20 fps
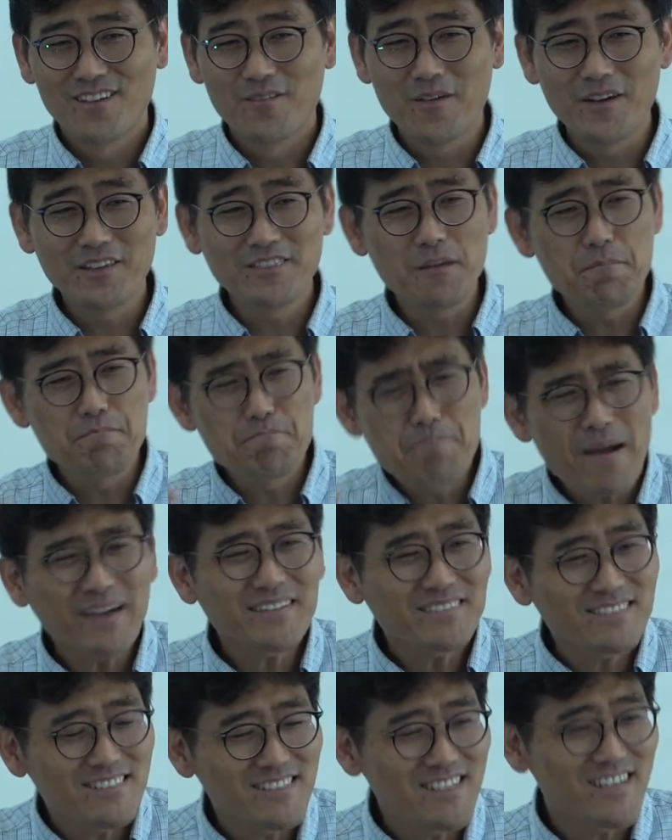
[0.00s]
one, the
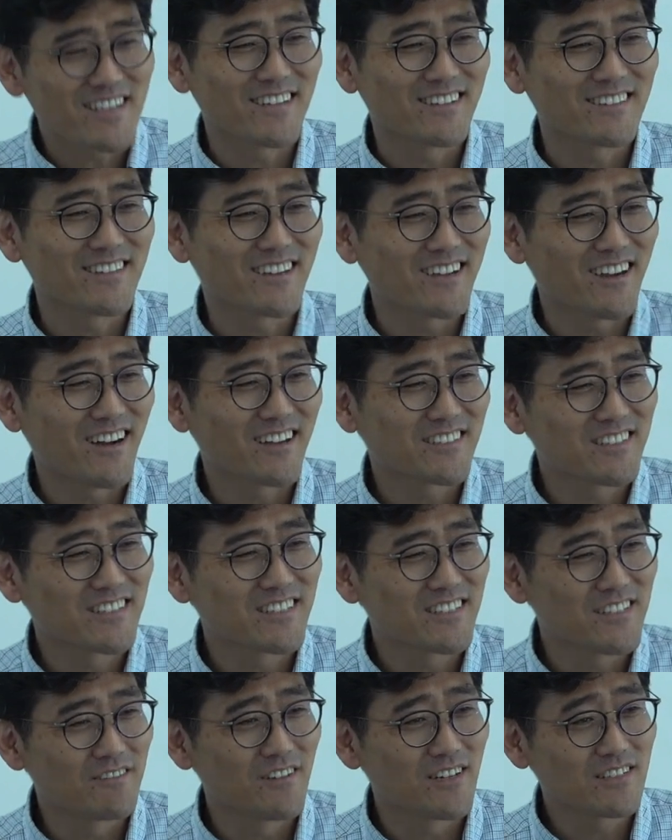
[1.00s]
best thing that God
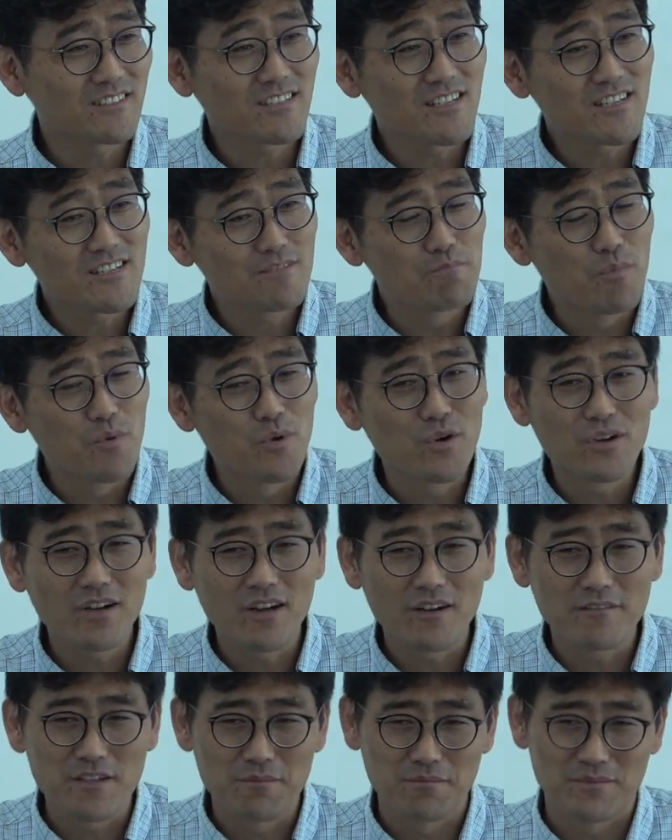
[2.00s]
can give us is more
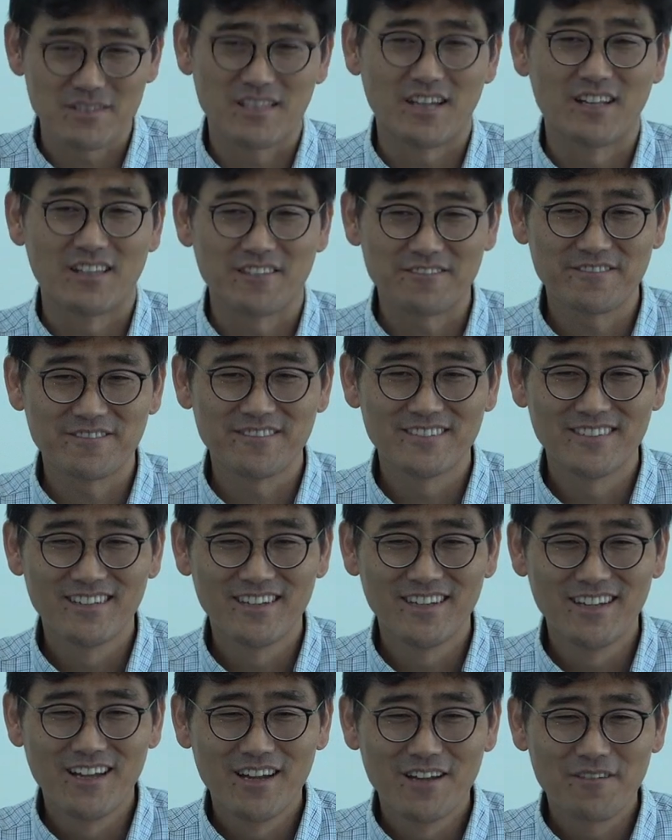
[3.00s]
of Himself,
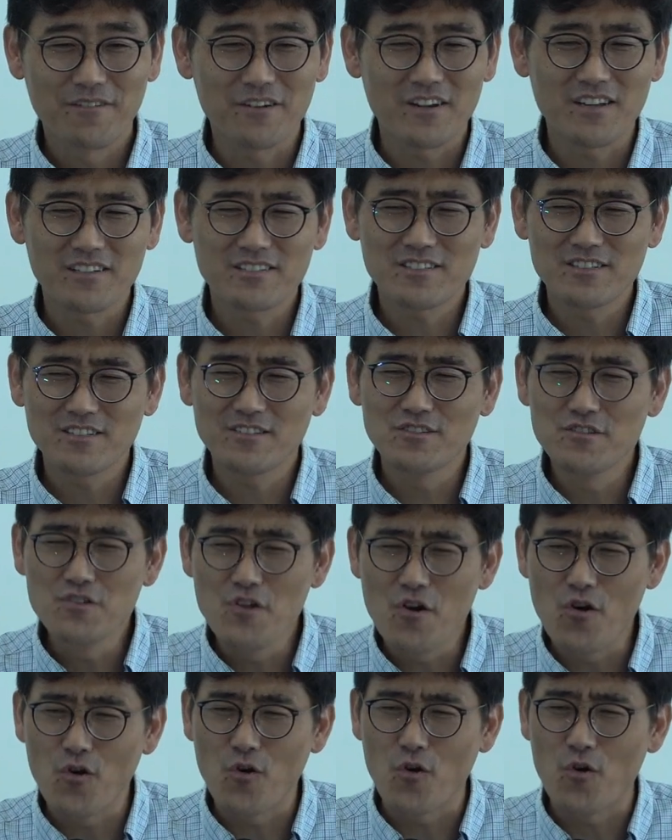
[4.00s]
for us to
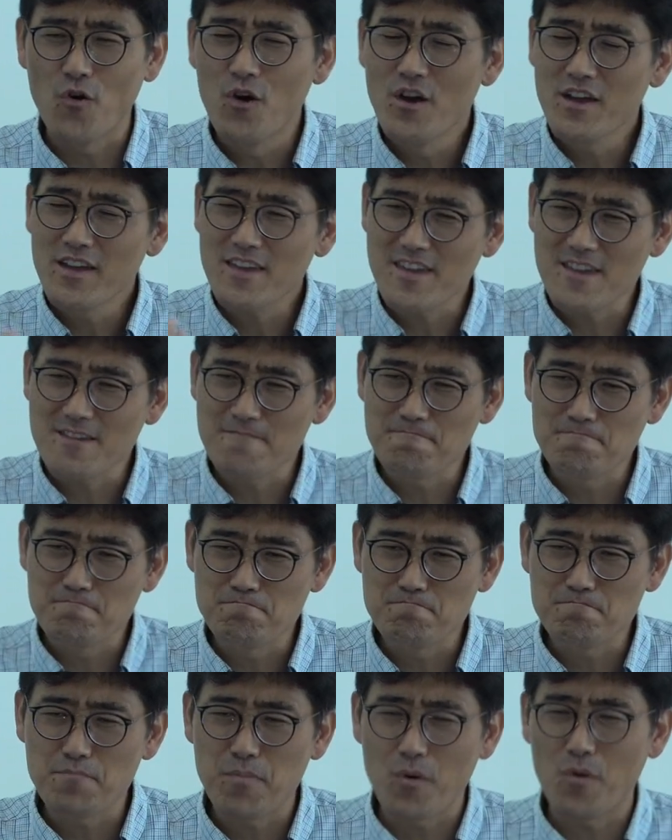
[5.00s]
know
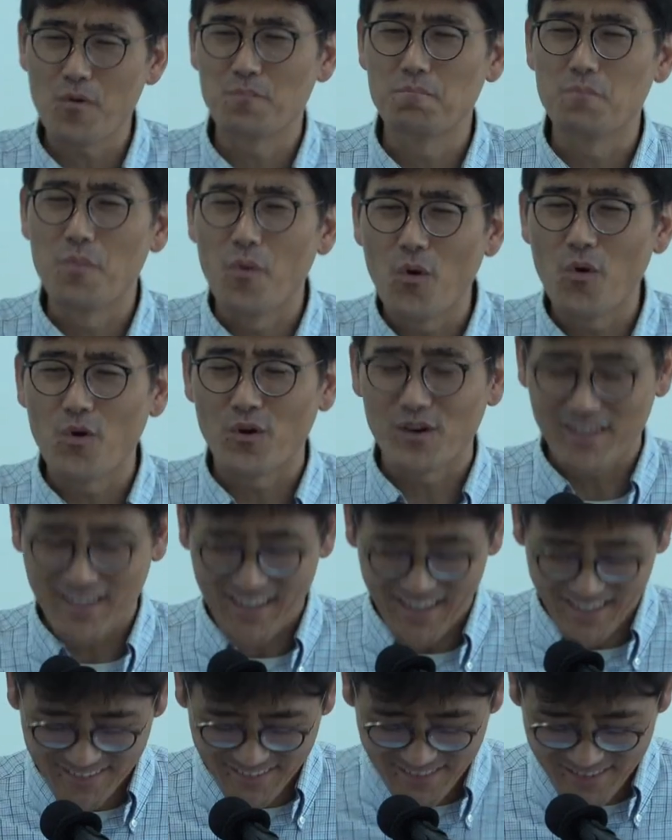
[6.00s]
Him more
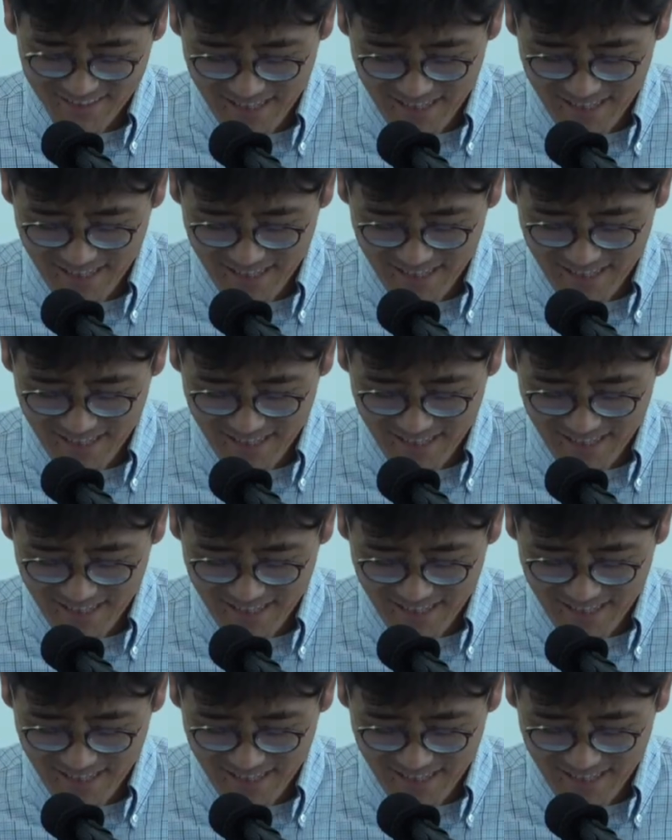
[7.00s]
and